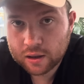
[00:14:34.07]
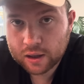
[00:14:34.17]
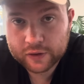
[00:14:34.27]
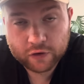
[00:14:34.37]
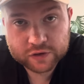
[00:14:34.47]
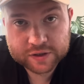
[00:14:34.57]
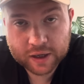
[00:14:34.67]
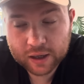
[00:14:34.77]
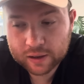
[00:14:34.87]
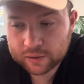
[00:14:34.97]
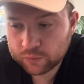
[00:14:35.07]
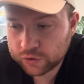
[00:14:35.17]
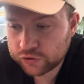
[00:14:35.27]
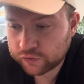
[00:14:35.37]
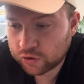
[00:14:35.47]
And the other stat,
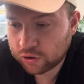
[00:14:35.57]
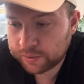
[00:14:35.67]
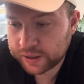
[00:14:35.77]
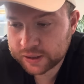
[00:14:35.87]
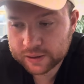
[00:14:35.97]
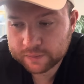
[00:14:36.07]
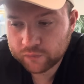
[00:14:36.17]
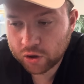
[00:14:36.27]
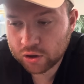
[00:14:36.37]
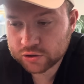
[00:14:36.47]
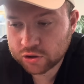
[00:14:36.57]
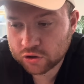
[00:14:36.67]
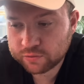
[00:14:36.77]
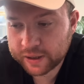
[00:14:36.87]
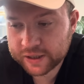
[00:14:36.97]
which I've got up here, Arne
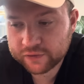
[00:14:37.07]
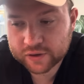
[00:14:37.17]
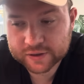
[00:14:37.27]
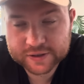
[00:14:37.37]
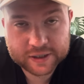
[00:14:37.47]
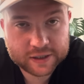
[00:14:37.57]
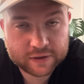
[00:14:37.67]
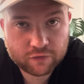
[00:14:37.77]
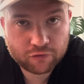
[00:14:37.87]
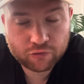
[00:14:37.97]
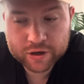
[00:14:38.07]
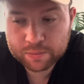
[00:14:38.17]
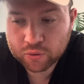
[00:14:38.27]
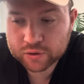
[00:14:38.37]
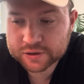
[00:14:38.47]
Slot's men have conceded
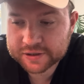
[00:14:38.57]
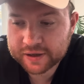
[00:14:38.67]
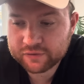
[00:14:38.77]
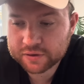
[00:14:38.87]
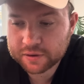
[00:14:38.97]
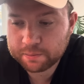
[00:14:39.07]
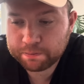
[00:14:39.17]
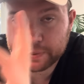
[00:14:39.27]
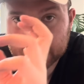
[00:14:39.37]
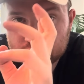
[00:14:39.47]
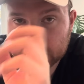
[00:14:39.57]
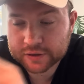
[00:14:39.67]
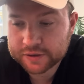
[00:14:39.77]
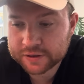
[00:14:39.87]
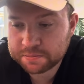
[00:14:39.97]
3.7 big
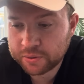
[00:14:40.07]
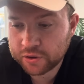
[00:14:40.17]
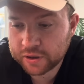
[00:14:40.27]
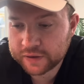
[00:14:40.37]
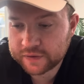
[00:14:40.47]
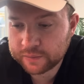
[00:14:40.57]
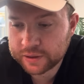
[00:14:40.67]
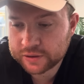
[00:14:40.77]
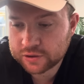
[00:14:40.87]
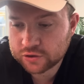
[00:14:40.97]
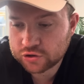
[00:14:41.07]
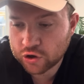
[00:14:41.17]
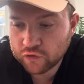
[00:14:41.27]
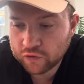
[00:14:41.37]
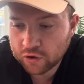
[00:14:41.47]
chances per 90 minutes
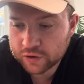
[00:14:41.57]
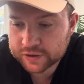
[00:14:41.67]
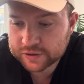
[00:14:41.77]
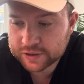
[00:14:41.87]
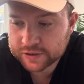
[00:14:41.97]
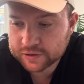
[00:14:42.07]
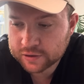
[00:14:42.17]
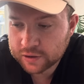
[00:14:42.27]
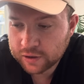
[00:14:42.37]
so far this season,